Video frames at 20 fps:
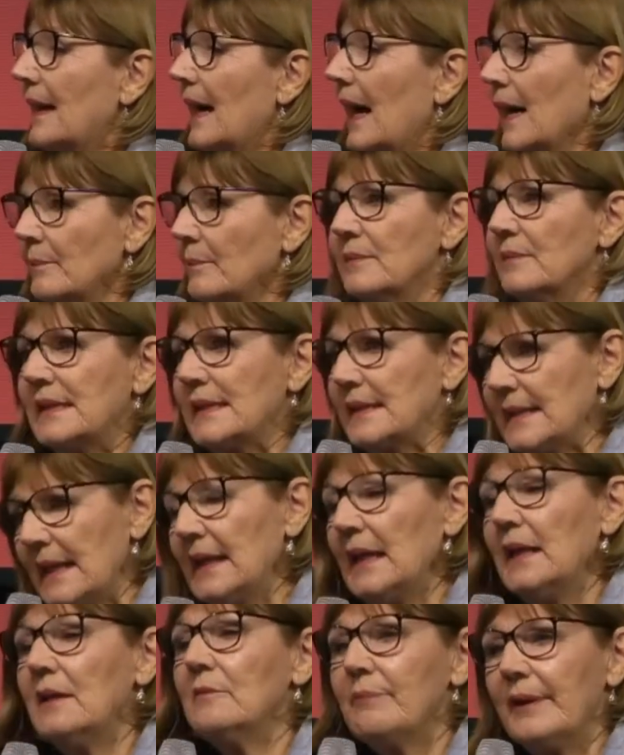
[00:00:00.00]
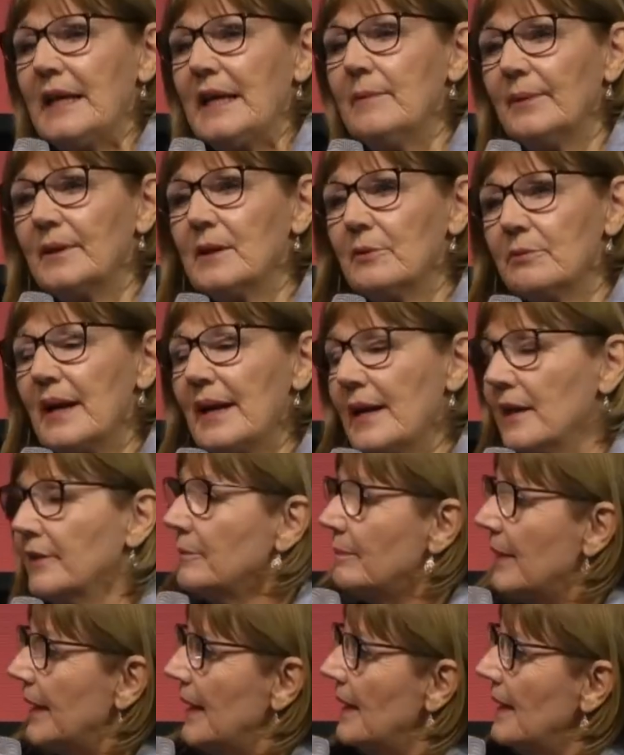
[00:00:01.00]
I'm seeing people
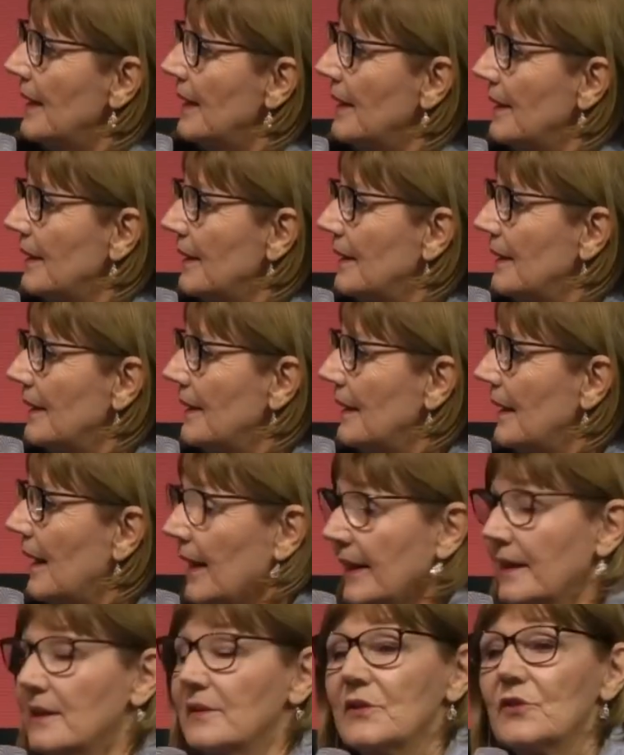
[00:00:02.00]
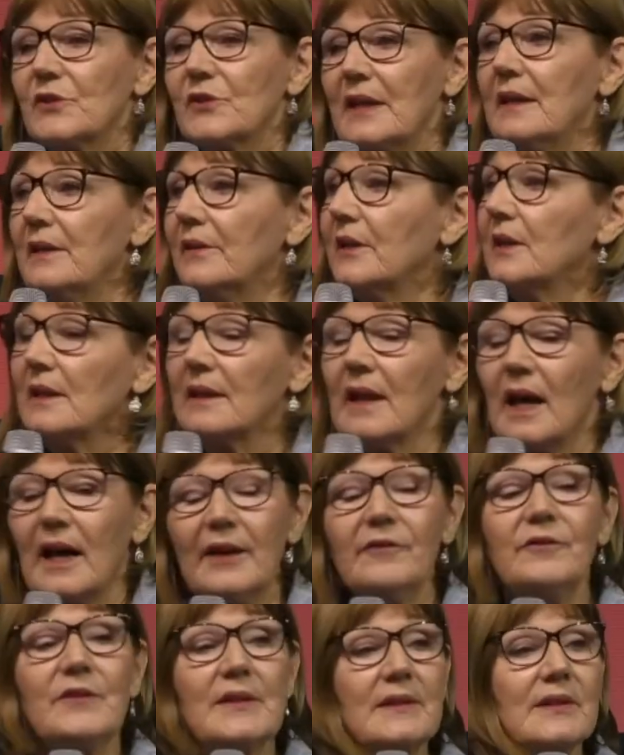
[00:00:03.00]
around me, I can see that
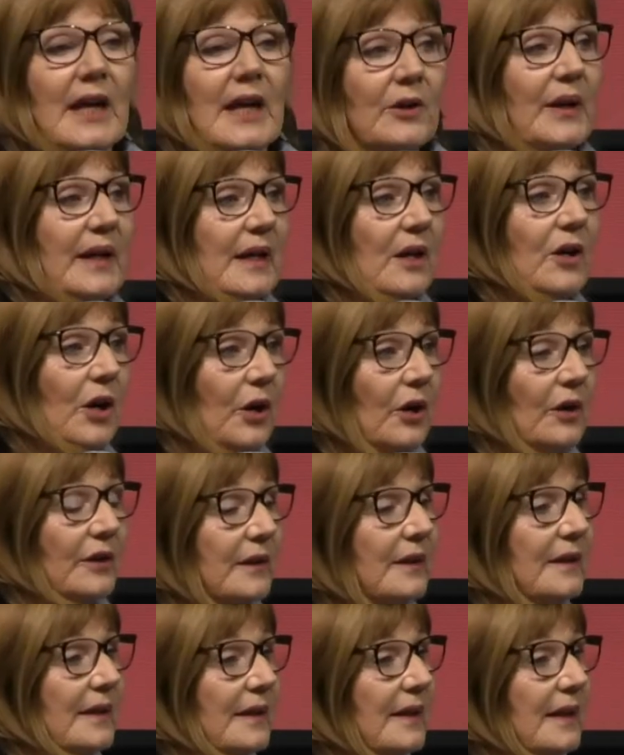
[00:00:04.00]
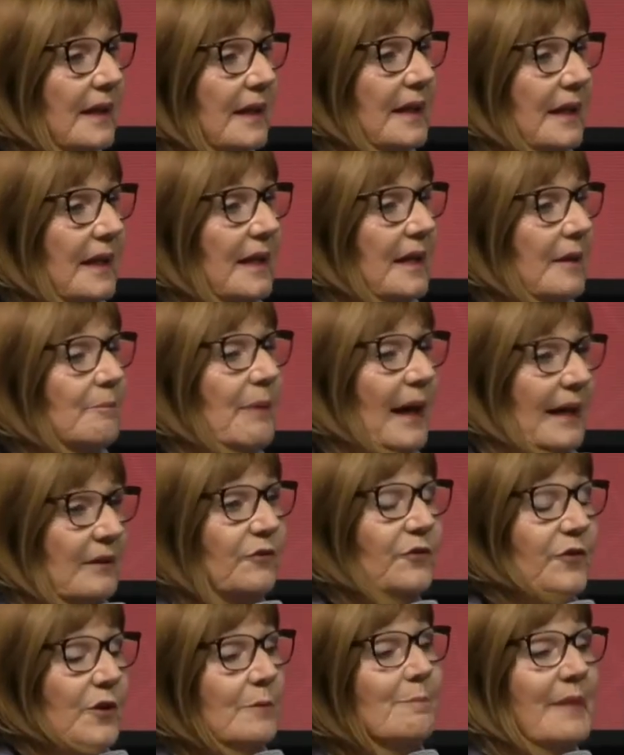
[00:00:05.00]
life is going on, but
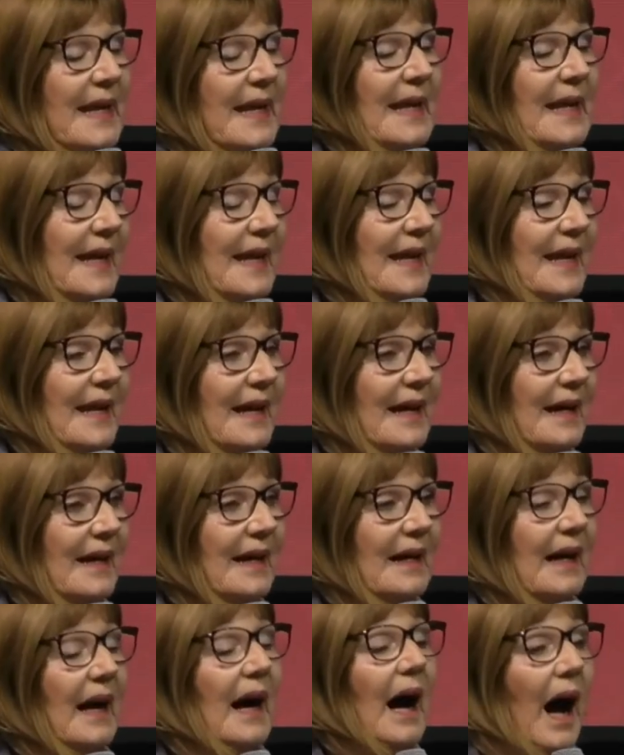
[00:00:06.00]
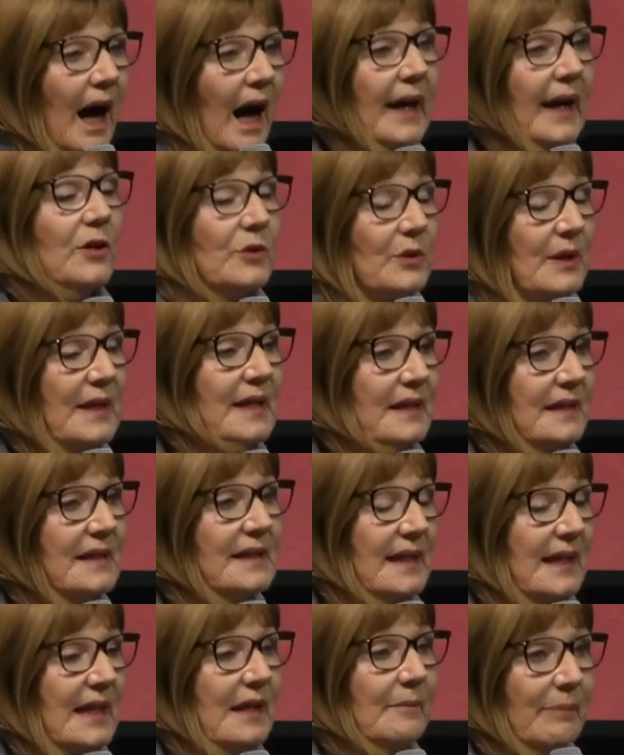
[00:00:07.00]
for me, I only
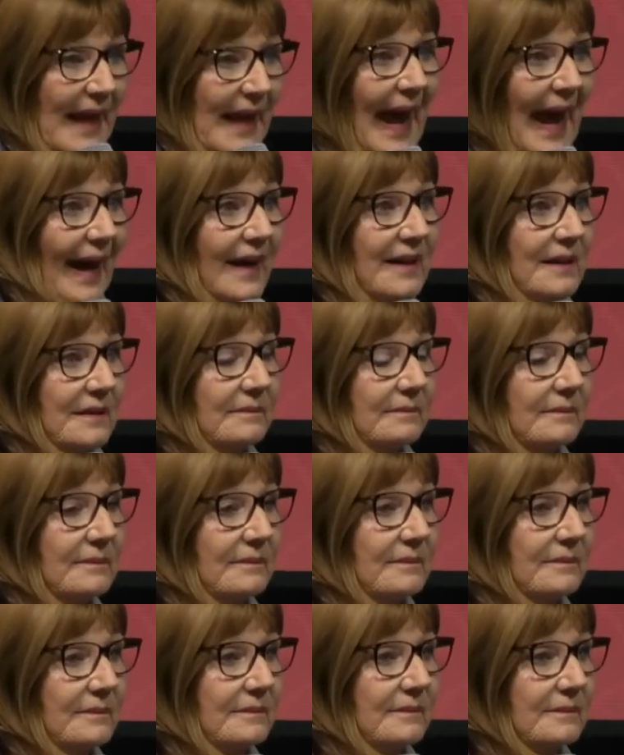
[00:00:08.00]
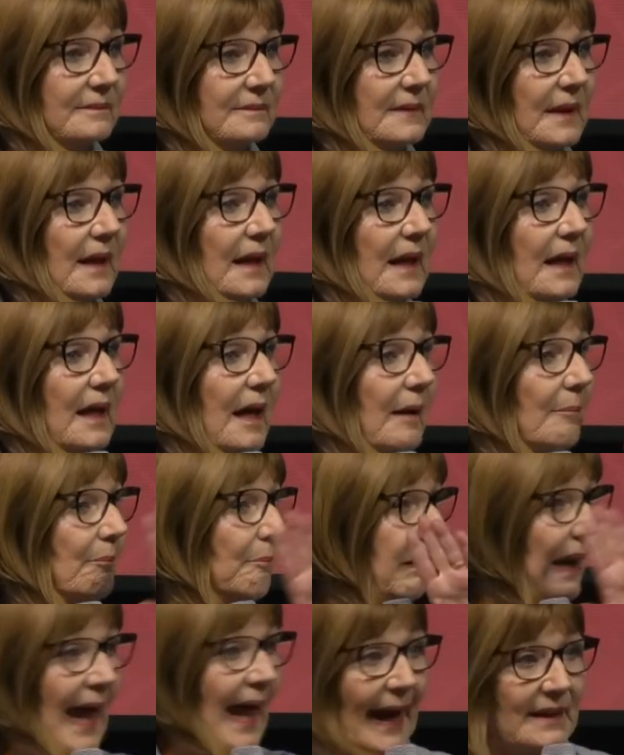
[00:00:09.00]
see black.
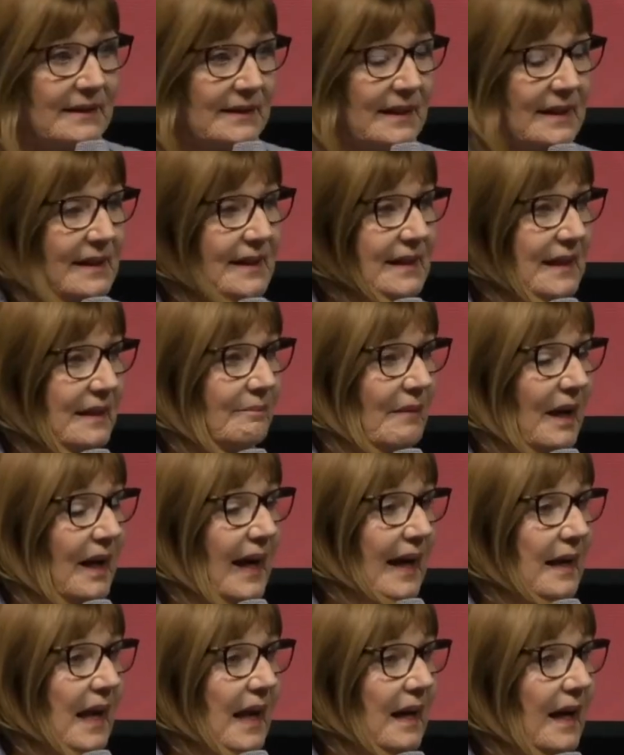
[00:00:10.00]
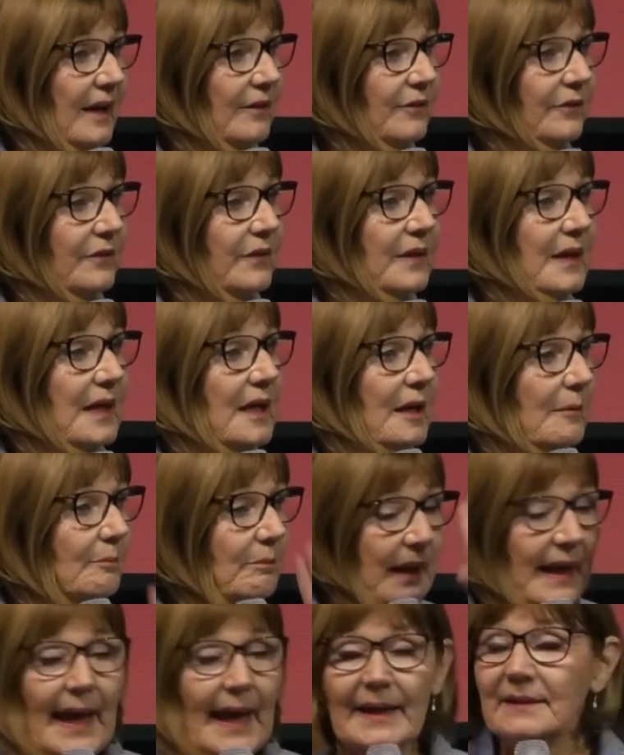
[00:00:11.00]
Blackness in my life,
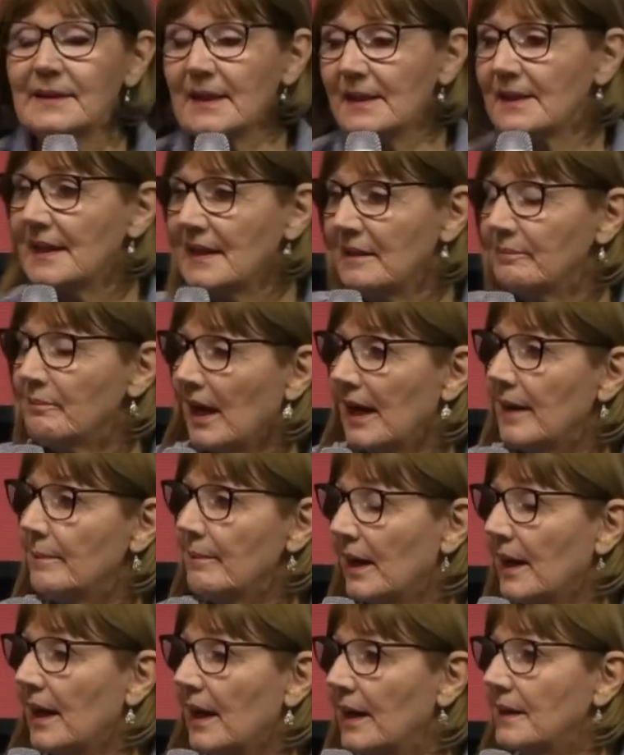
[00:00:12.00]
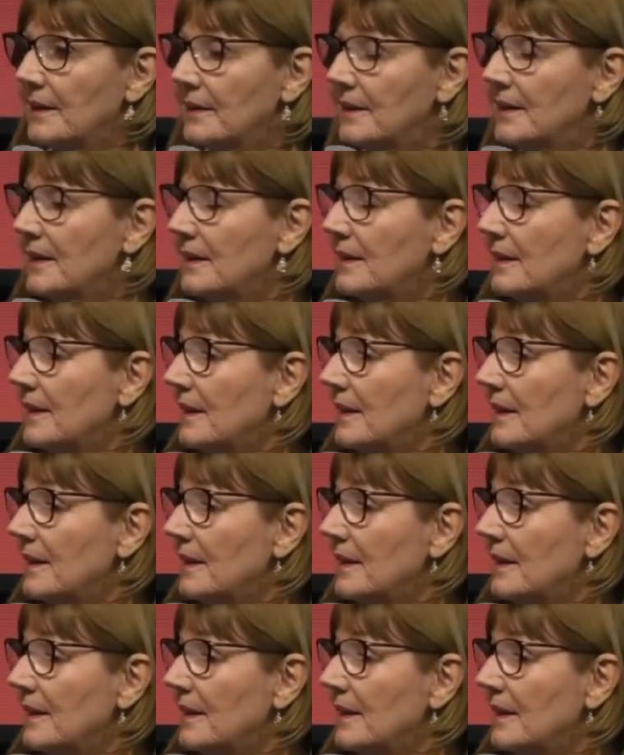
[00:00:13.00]
blackness in my mind.